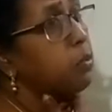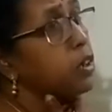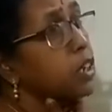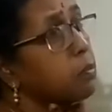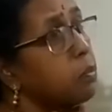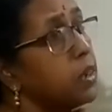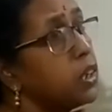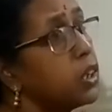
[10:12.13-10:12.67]

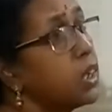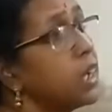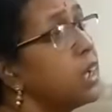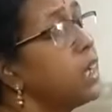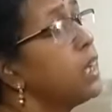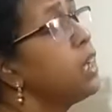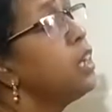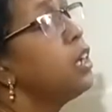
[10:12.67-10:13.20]

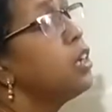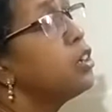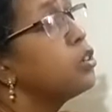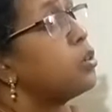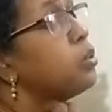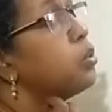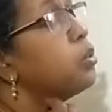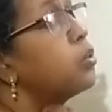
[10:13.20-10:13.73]
especially
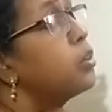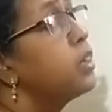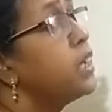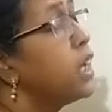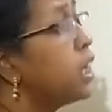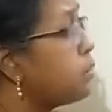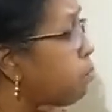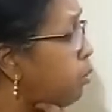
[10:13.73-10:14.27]
to
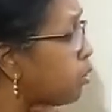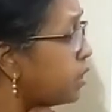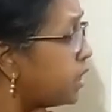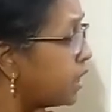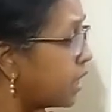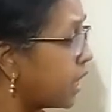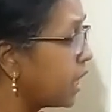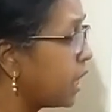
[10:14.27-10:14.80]
create
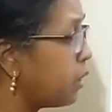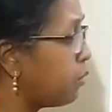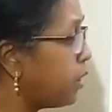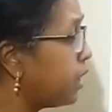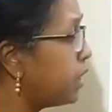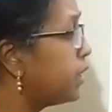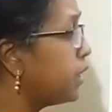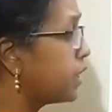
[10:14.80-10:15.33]
political
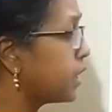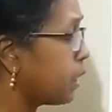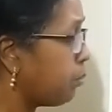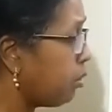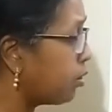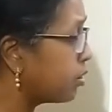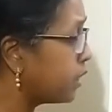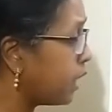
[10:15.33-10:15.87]
awareness
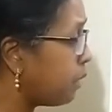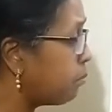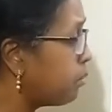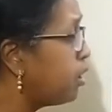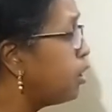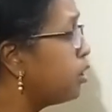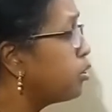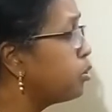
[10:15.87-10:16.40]
among them,
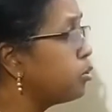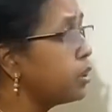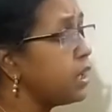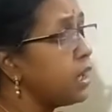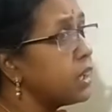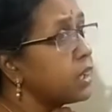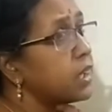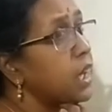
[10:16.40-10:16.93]
to
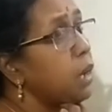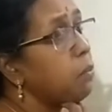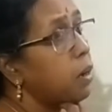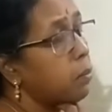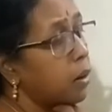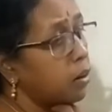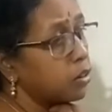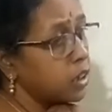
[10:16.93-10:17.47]
teach them
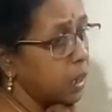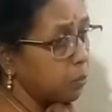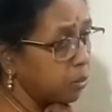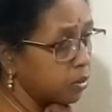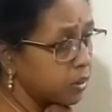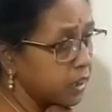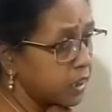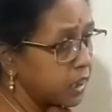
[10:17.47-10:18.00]
about
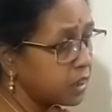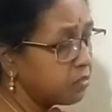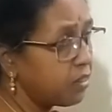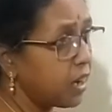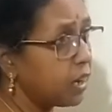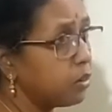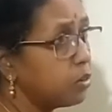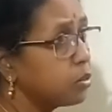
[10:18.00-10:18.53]
democratic
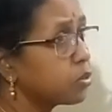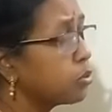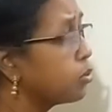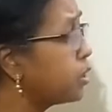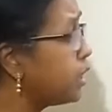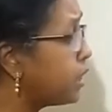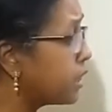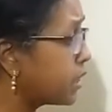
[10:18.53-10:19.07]
values, to
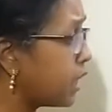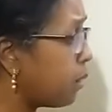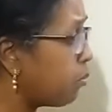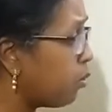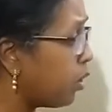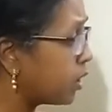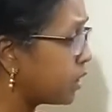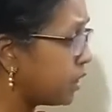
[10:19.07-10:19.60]
teach them
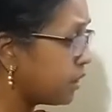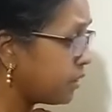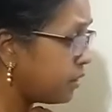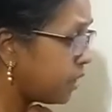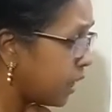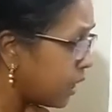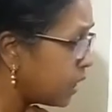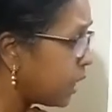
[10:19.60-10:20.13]
what is
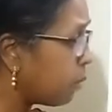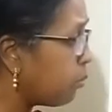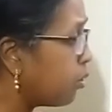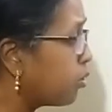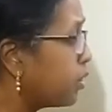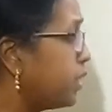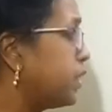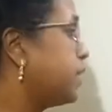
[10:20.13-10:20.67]
real
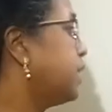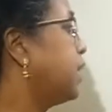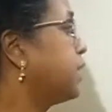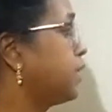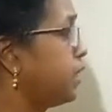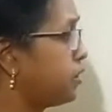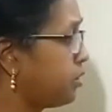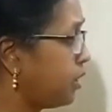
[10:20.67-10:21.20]
democracy,
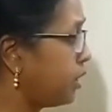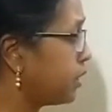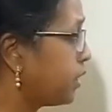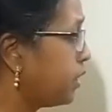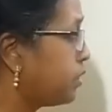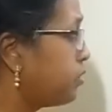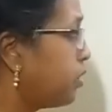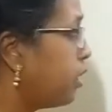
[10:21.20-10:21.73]
etc.,
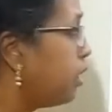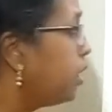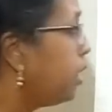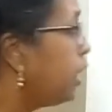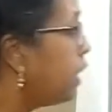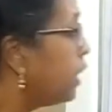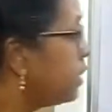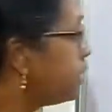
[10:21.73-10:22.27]
etc.
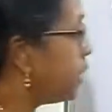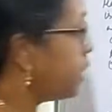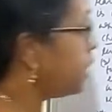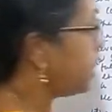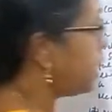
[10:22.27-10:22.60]
Then